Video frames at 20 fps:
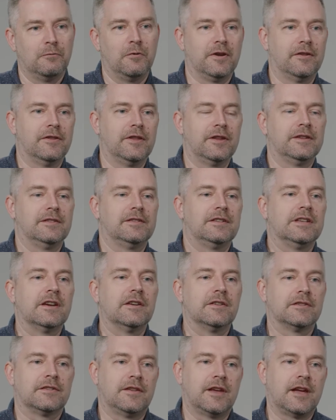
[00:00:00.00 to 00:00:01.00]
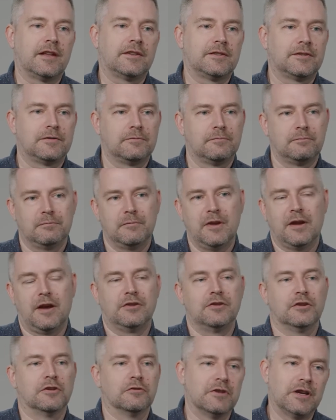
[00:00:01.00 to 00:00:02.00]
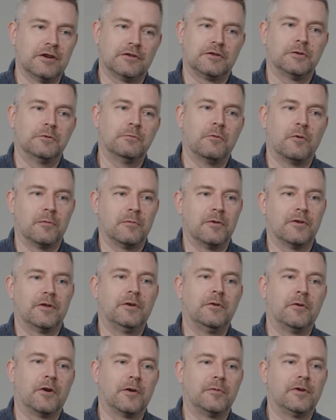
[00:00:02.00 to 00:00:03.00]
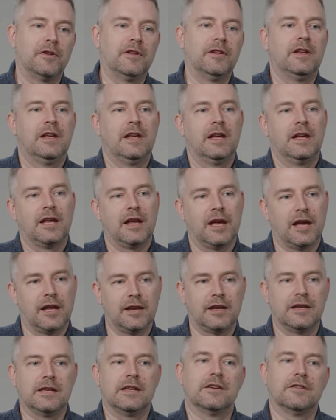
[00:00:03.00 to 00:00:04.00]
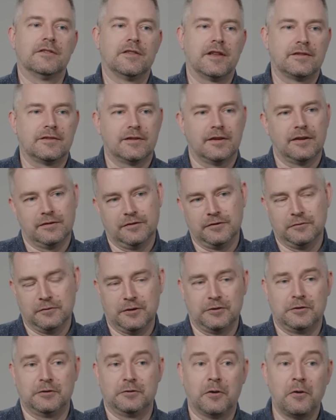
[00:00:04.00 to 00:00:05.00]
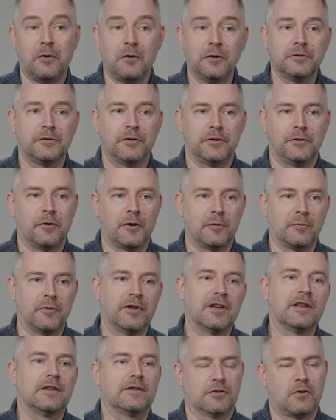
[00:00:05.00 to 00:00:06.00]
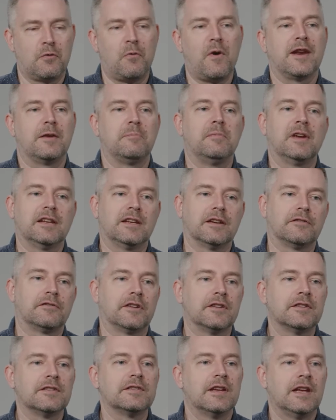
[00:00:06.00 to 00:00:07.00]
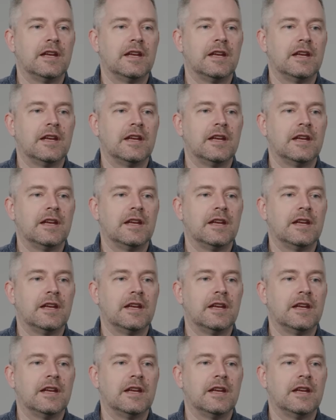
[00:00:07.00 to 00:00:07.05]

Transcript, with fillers: one of these years that's a degree or two warmer than normal and a year that's a degree or two colder than normal is quite a big difference.